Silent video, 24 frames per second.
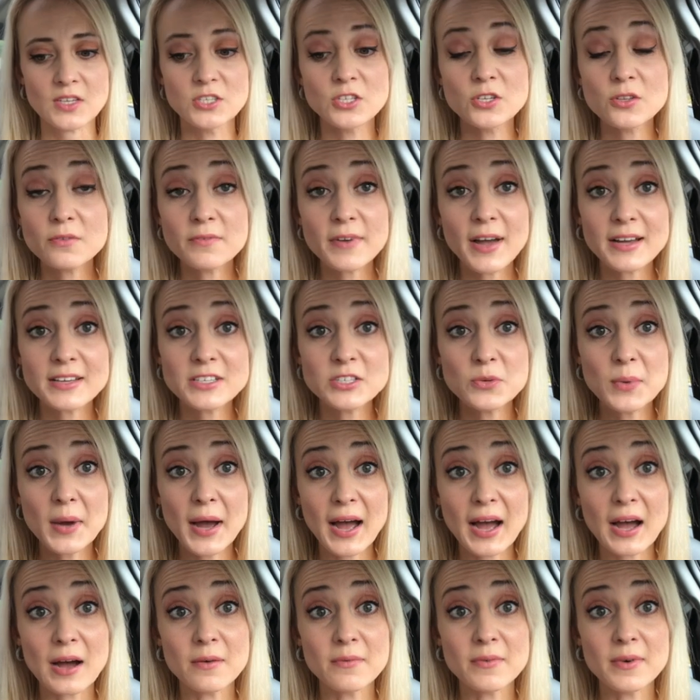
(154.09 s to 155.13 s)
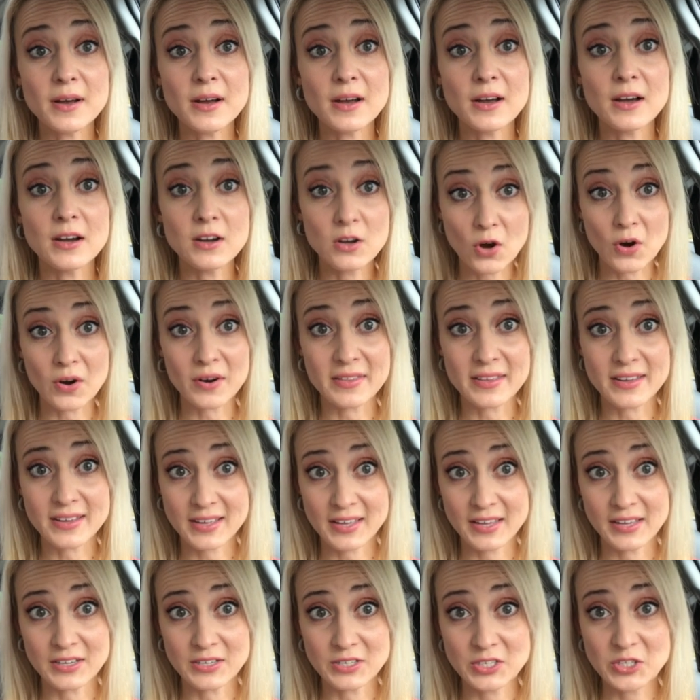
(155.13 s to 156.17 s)
So the fact you have a car that
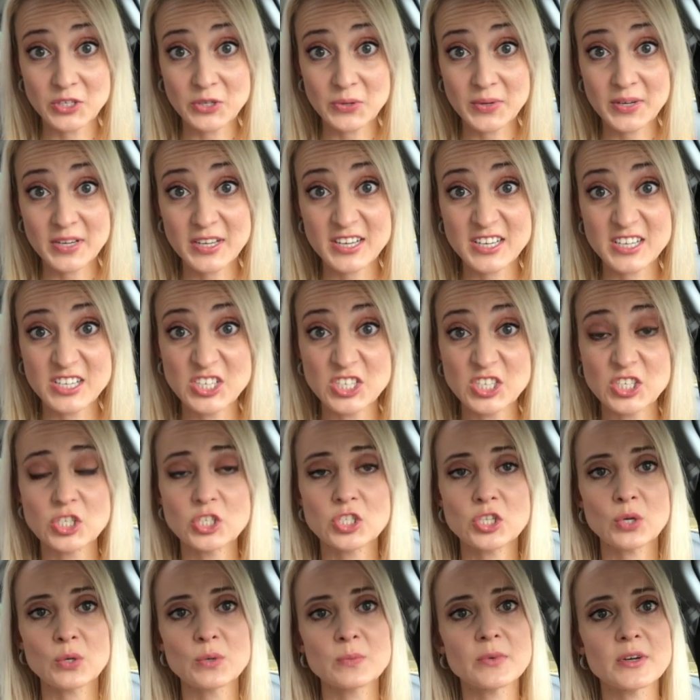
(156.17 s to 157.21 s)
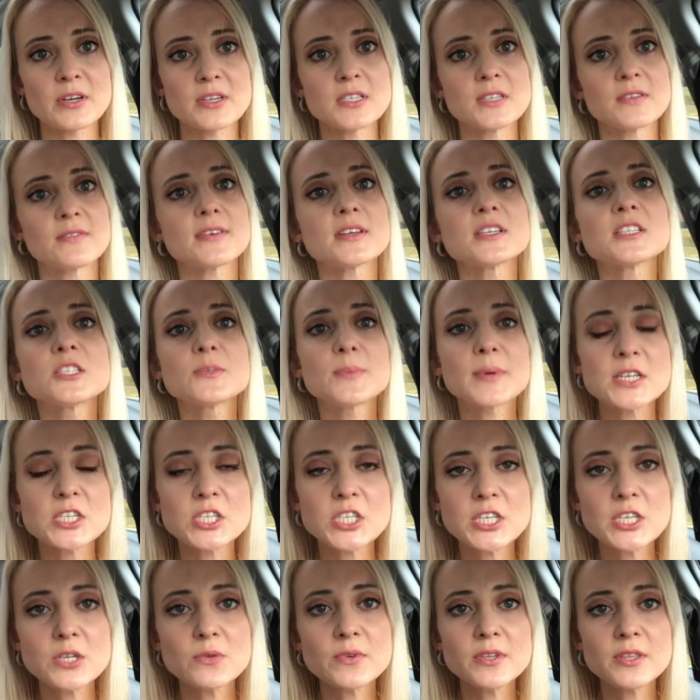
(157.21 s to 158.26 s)
can do it is just so impressive,
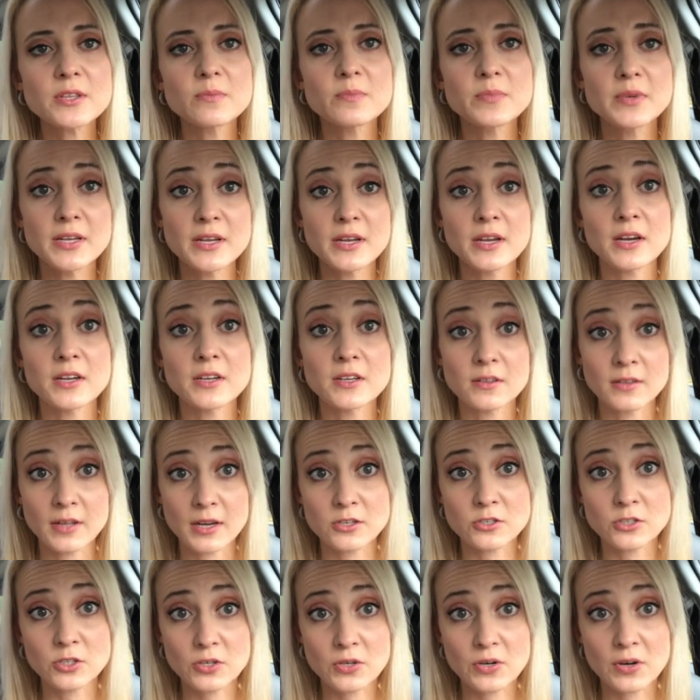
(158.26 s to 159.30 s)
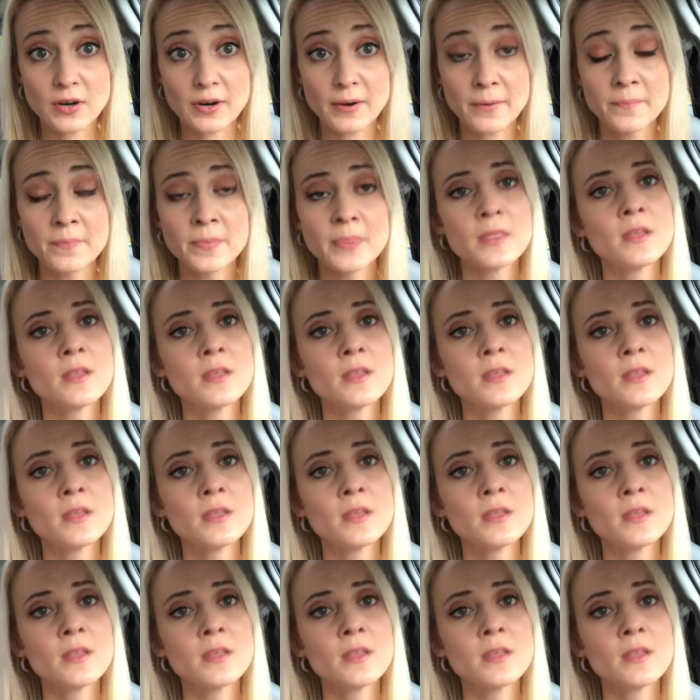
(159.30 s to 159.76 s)
especially with it being an electric car.